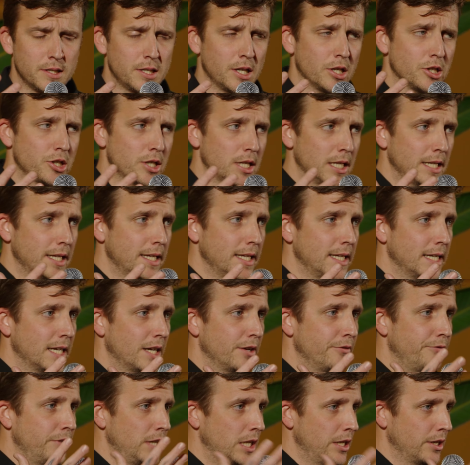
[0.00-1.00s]
essentially
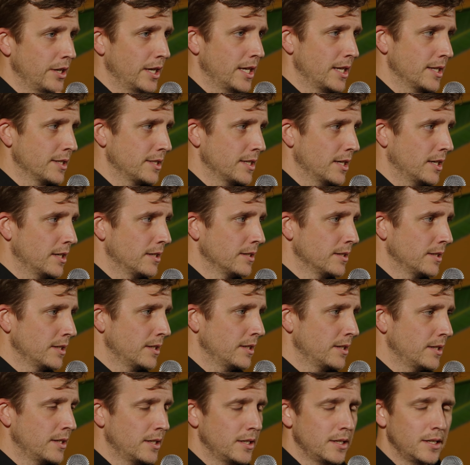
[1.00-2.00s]
a video editor.
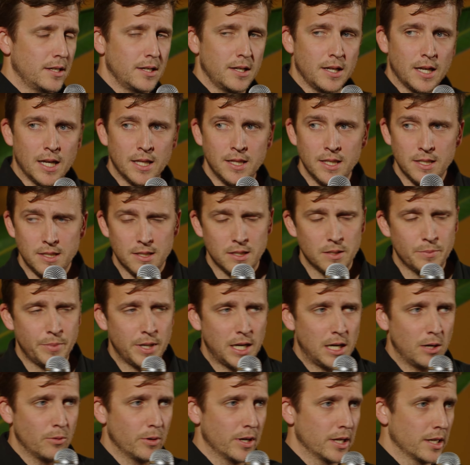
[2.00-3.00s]
And this is the
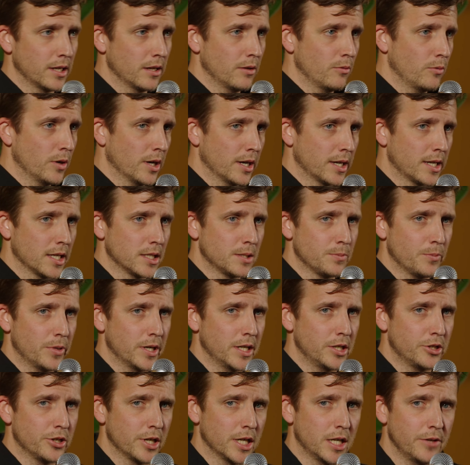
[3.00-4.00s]
part where it gets
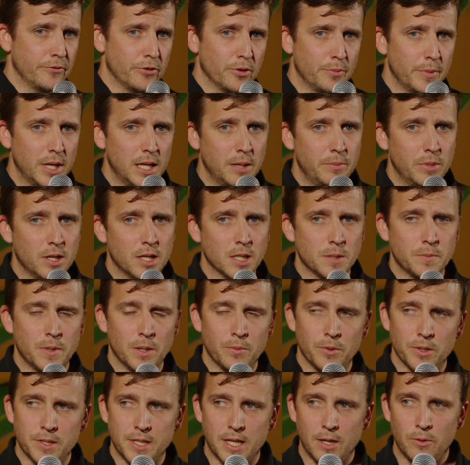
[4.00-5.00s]
pretty tricky for me, because
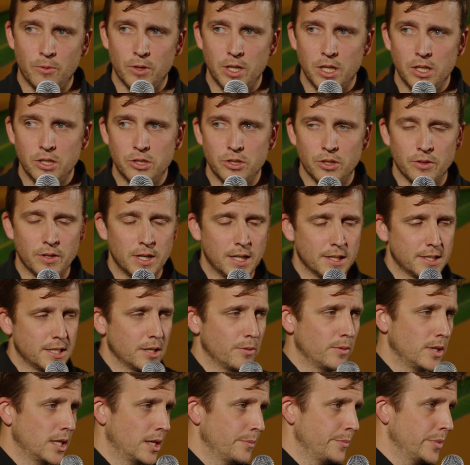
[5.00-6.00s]
people say, what do you do? And I
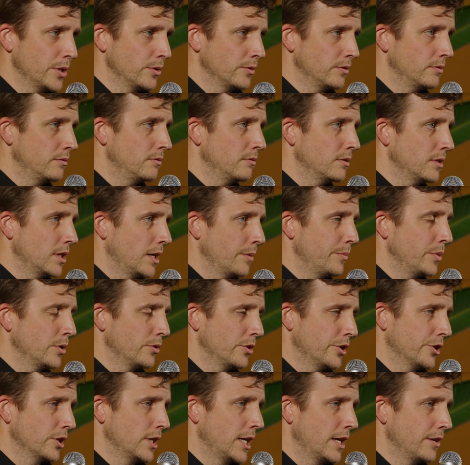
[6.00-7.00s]
say, well, I
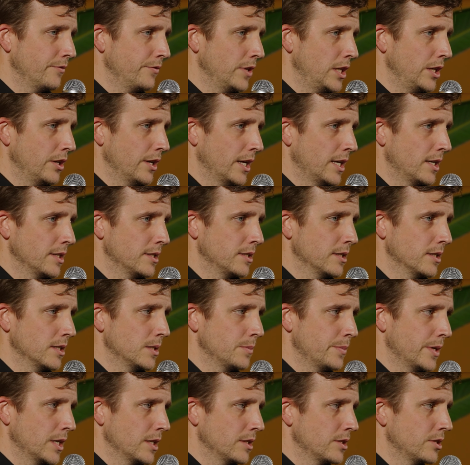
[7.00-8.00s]
build online video
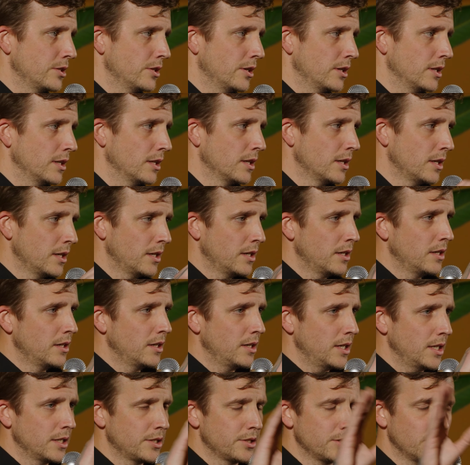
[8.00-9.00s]
editors, but it's not
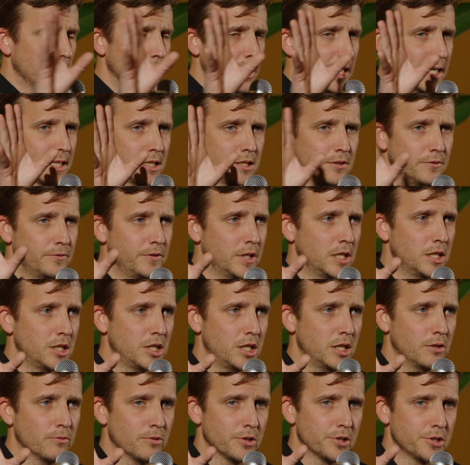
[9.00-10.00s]
like
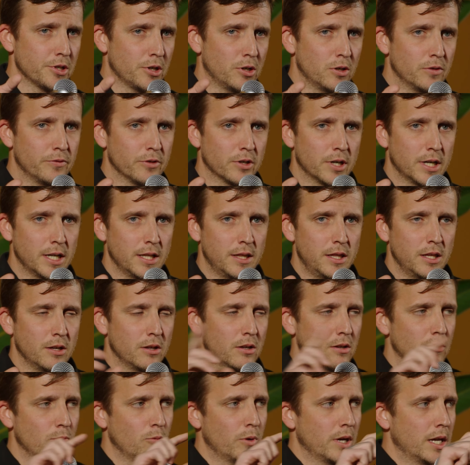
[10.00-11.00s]
DaVinci Resolve or
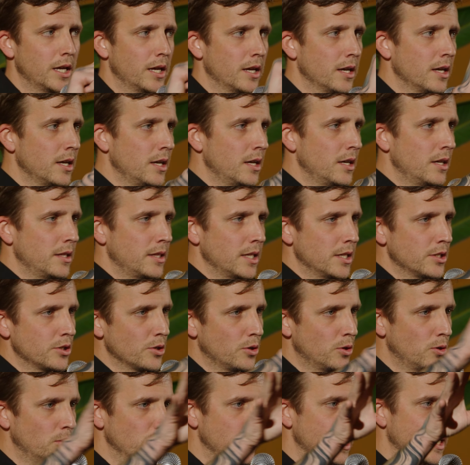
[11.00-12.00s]
anything where there's
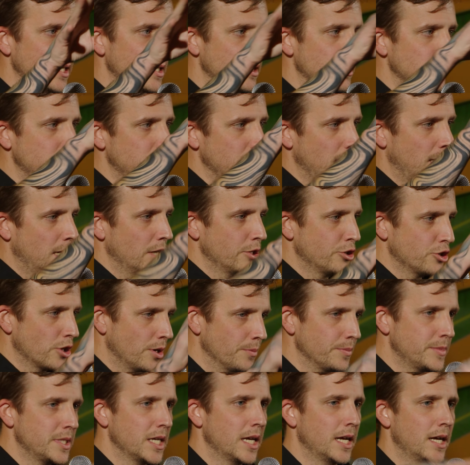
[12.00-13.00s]
all these
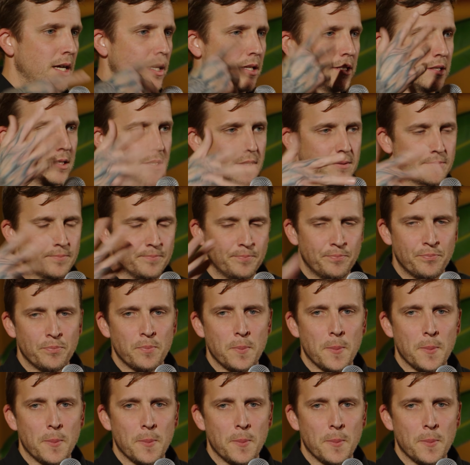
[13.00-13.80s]
drop downs and